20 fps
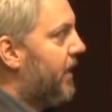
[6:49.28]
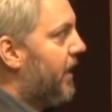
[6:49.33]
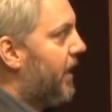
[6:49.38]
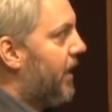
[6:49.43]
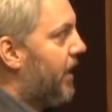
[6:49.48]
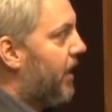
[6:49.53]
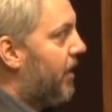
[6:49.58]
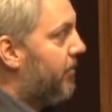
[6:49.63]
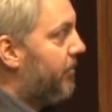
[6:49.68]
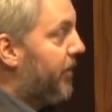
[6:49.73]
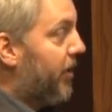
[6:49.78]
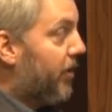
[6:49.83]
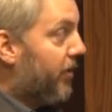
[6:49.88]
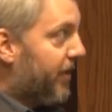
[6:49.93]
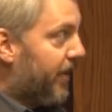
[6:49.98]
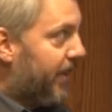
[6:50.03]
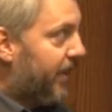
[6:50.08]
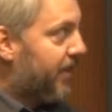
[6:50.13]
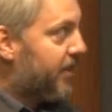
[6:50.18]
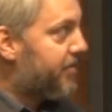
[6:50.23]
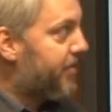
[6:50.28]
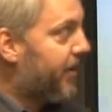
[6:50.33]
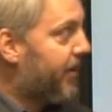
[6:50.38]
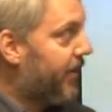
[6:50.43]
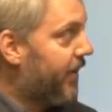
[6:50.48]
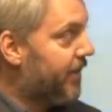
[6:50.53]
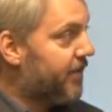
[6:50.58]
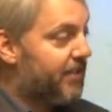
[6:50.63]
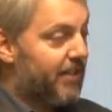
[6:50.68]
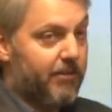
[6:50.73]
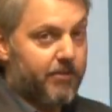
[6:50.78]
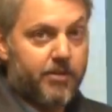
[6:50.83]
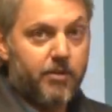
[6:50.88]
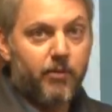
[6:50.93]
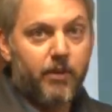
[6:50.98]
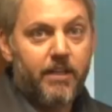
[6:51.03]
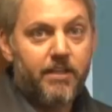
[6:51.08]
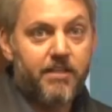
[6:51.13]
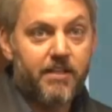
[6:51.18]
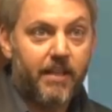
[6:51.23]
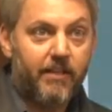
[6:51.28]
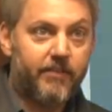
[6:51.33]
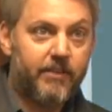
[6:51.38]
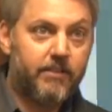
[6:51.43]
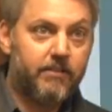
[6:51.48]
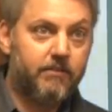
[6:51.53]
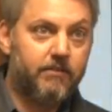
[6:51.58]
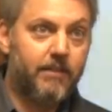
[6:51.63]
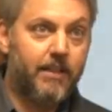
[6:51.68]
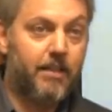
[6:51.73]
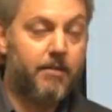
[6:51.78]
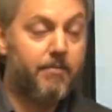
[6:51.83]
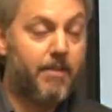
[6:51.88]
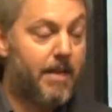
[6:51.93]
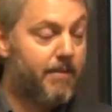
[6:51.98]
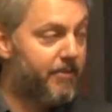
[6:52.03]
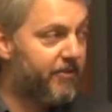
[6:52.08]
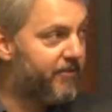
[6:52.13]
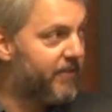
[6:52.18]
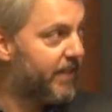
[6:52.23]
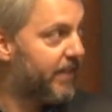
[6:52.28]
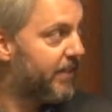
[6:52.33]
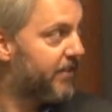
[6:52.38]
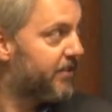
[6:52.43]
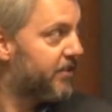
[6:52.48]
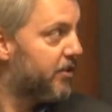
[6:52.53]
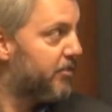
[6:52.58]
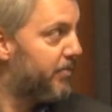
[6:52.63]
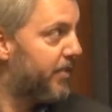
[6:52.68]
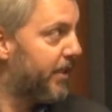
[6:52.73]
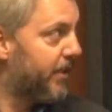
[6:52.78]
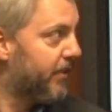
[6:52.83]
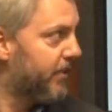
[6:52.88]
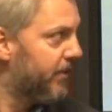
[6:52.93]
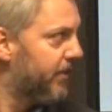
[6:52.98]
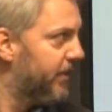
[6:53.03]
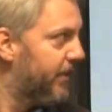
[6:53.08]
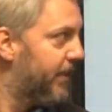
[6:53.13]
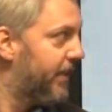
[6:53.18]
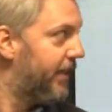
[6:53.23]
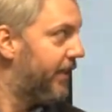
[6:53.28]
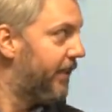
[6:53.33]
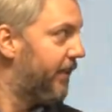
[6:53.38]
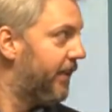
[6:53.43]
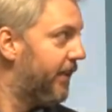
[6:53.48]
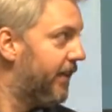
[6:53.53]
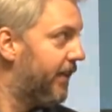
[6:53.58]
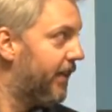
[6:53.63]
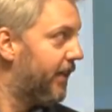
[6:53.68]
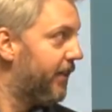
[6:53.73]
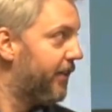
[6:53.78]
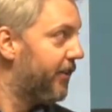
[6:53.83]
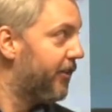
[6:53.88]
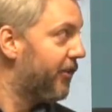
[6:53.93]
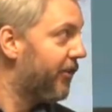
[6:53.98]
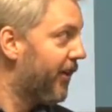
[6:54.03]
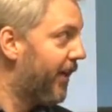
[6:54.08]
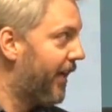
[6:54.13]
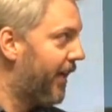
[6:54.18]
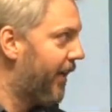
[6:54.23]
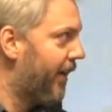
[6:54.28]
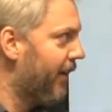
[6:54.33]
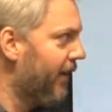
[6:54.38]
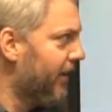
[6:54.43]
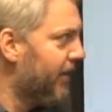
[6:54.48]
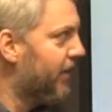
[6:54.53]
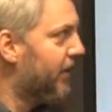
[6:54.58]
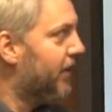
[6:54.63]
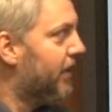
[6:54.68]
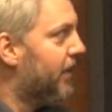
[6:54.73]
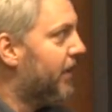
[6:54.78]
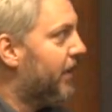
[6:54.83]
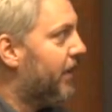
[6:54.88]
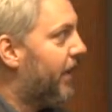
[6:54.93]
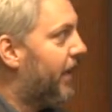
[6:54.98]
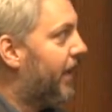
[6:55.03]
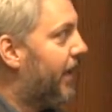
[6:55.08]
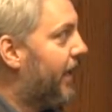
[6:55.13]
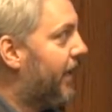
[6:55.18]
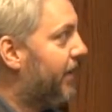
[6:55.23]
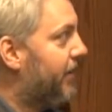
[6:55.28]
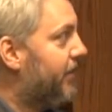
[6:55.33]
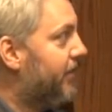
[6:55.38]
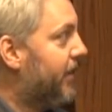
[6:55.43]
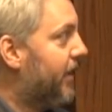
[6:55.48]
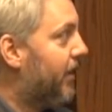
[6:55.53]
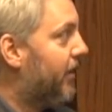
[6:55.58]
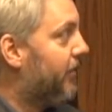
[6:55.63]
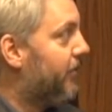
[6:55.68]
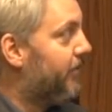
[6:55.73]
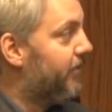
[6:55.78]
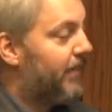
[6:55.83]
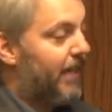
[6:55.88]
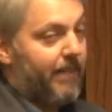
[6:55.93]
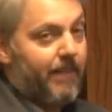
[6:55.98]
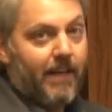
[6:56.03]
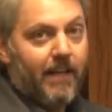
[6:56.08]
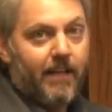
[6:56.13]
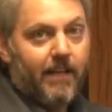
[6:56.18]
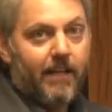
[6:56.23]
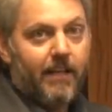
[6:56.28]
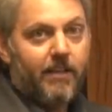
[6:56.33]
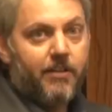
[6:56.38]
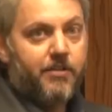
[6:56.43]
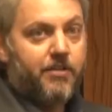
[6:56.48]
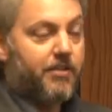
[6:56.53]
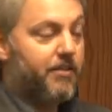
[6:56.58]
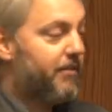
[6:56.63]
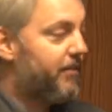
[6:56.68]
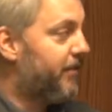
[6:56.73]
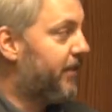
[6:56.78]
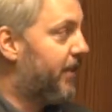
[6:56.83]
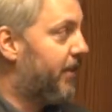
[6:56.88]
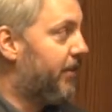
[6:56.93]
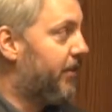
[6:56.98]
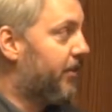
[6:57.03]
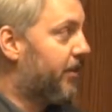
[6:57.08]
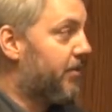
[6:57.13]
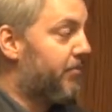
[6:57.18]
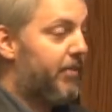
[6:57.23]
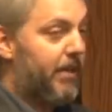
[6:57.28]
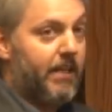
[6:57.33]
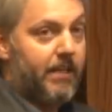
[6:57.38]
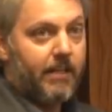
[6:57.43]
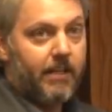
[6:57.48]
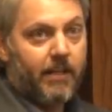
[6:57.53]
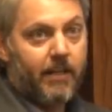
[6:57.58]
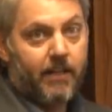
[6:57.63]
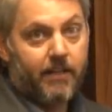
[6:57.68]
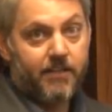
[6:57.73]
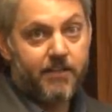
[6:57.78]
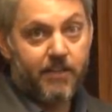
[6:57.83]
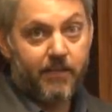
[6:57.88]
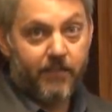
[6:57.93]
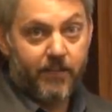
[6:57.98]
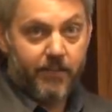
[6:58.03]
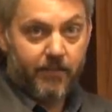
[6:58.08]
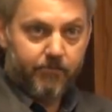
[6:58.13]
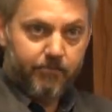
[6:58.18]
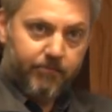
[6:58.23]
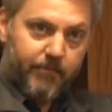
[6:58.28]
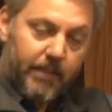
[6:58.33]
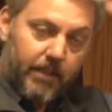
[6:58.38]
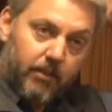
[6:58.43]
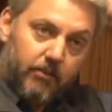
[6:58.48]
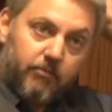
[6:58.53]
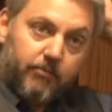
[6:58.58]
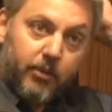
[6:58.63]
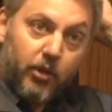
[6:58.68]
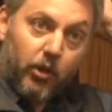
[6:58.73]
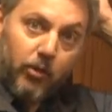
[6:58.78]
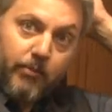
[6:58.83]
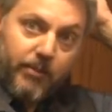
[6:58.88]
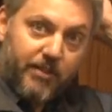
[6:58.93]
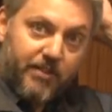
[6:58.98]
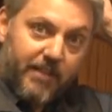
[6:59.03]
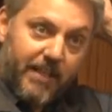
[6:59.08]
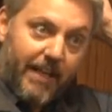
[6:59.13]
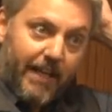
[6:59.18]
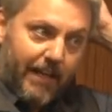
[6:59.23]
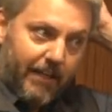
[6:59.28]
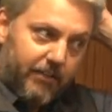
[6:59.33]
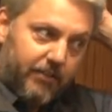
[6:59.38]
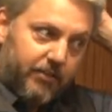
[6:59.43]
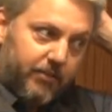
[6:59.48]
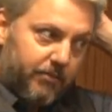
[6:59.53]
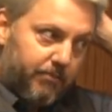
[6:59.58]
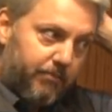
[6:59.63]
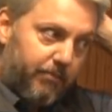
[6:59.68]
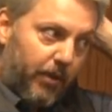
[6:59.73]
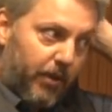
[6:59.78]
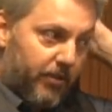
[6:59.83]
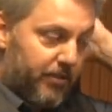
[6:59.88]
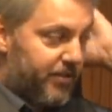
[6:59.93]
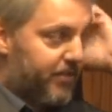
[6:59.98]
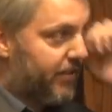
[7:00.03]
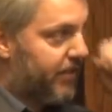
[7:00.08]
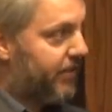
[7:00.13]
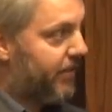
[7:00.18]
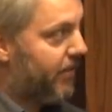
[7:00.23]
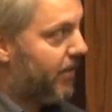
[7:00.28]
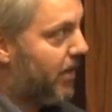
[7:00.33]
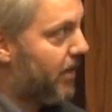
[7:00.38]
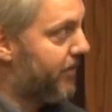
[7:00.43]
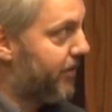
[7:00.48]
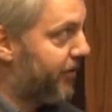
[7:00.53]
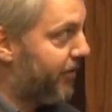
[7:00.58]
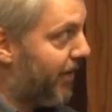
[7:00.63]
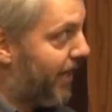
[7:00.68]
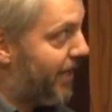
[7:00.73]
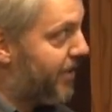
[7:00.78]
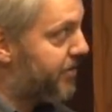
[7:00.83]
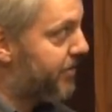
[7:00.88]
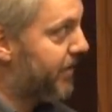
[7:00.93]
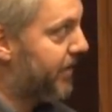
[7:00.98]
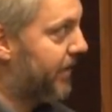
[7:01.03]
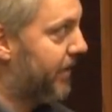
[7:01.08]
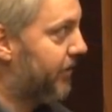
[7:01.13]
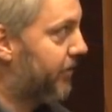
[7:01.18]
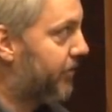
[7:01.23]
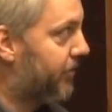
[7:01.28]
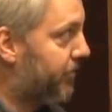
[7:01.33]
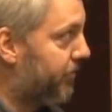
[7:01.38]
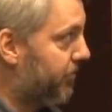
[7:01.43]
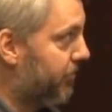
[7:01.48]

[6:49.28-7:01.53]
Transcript: Um, youth and inexperience, I was 27, had a baby face, no beard, and uh, no gray hair. And you know, at that age, you know, you're competing against every you know Goldman Sachs person and Harvard graduate, and it's